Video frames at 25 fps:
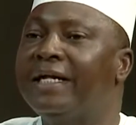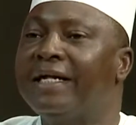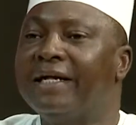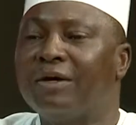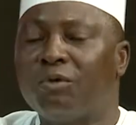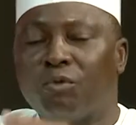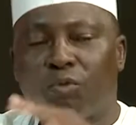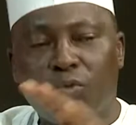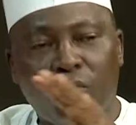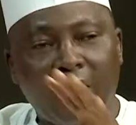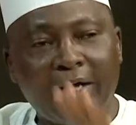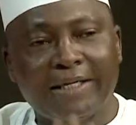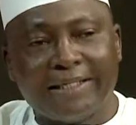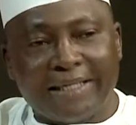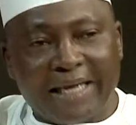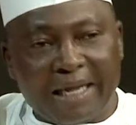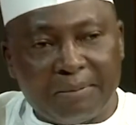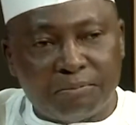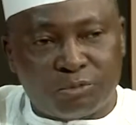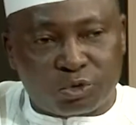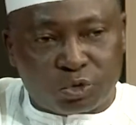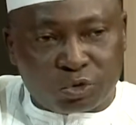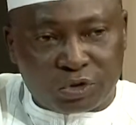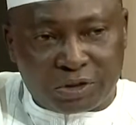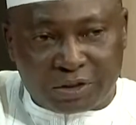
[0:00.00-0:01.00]
what I'm
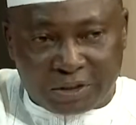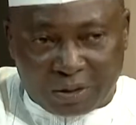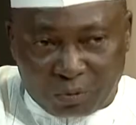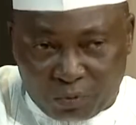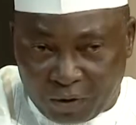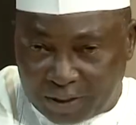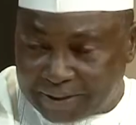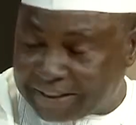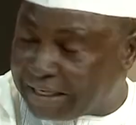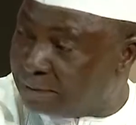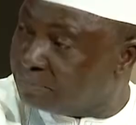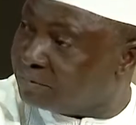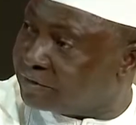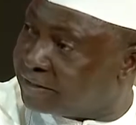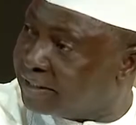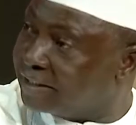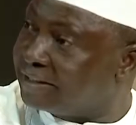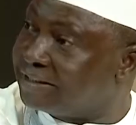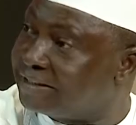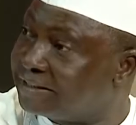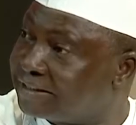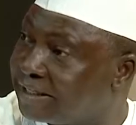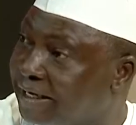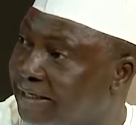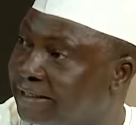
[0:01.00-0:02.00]
saying
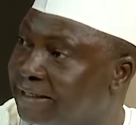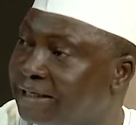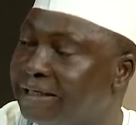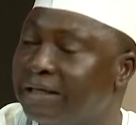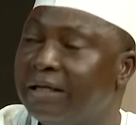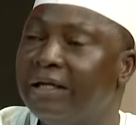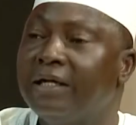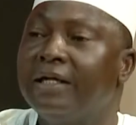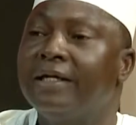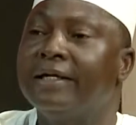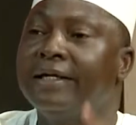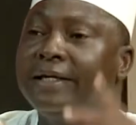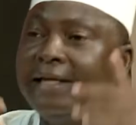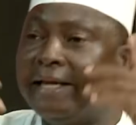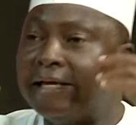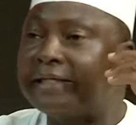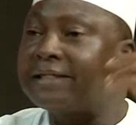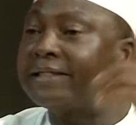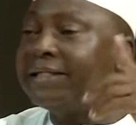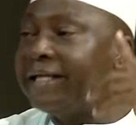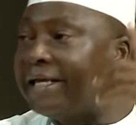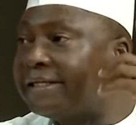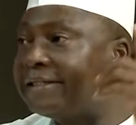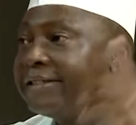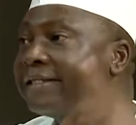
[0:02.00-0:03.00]
is that let
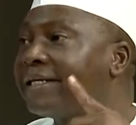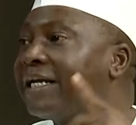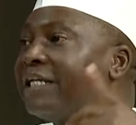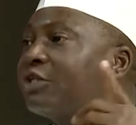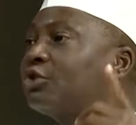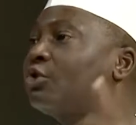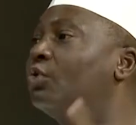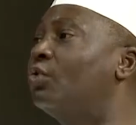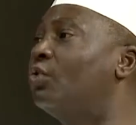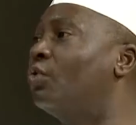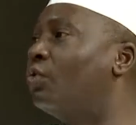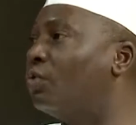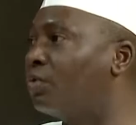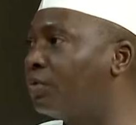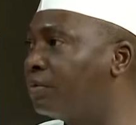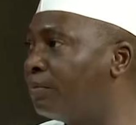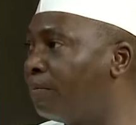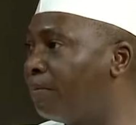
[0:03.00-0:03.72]
Nigerians know,